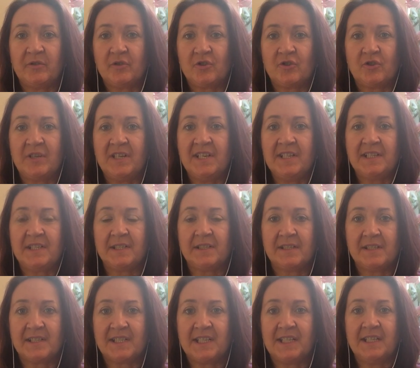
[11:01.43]
stress,
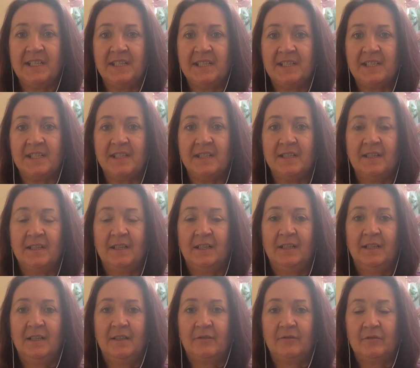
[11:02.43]
anxiety,
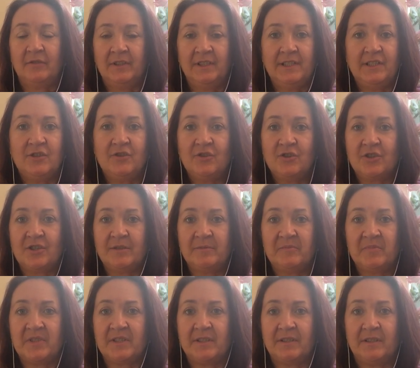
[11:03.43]

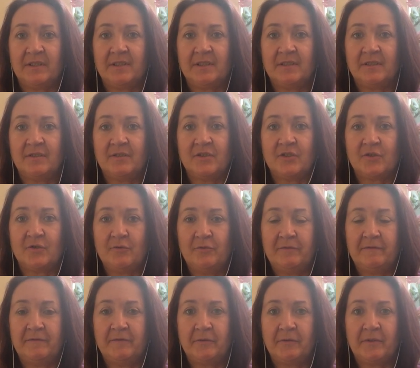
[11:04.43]
relationships and so
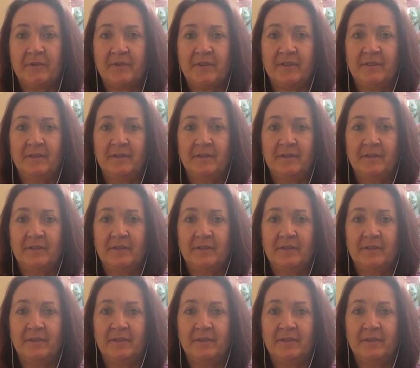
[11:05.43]
forth.